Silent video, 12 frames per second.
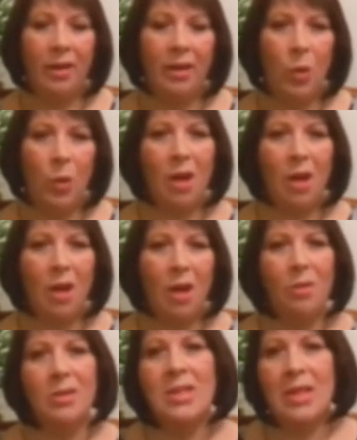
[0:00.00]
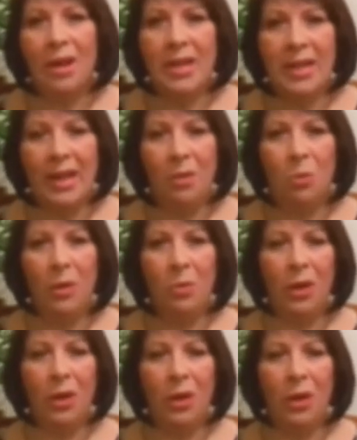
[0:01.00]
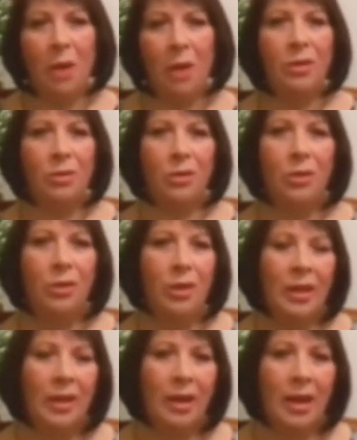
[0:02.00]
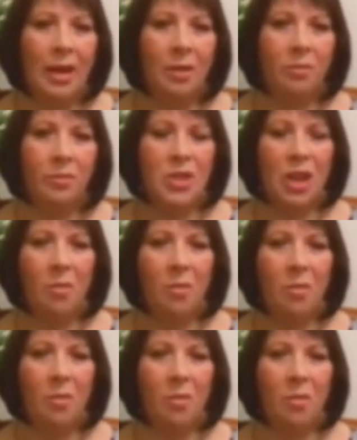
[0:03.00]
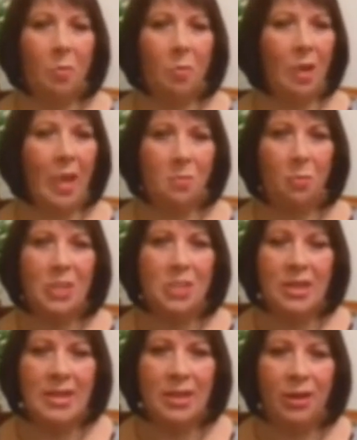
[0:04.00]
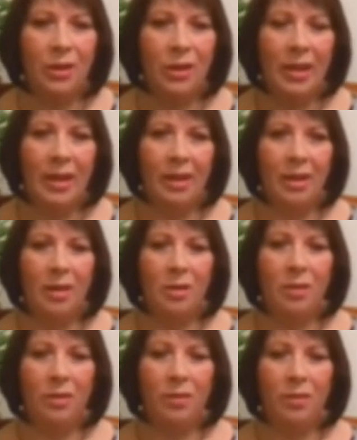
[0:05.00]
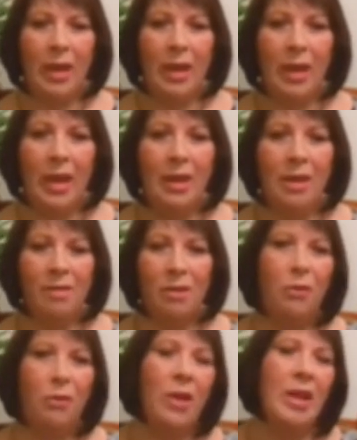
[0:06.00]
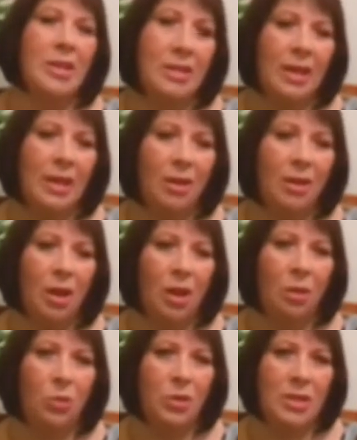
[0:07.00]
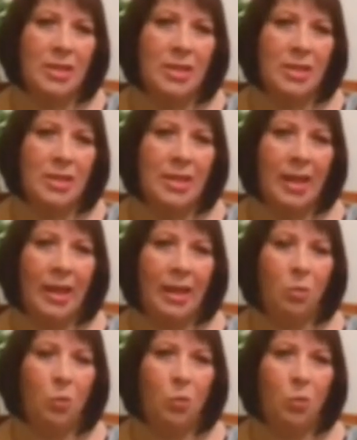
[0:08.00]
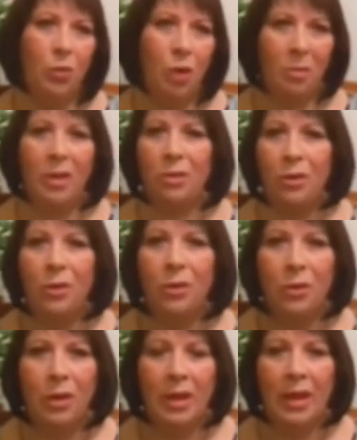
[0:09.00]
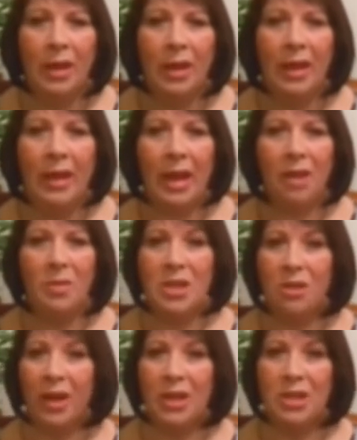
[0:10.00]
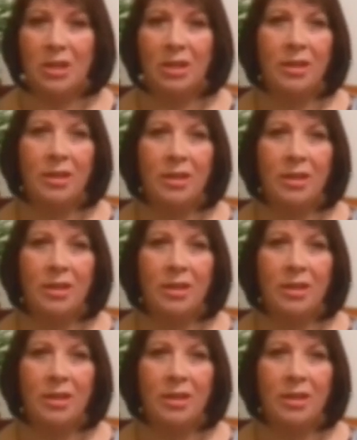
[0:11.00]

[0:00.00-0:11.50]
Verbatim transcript: when I was nineteen, we were going through um, times where I had depression. So he is a friend that I would say got me through. He gave me direction.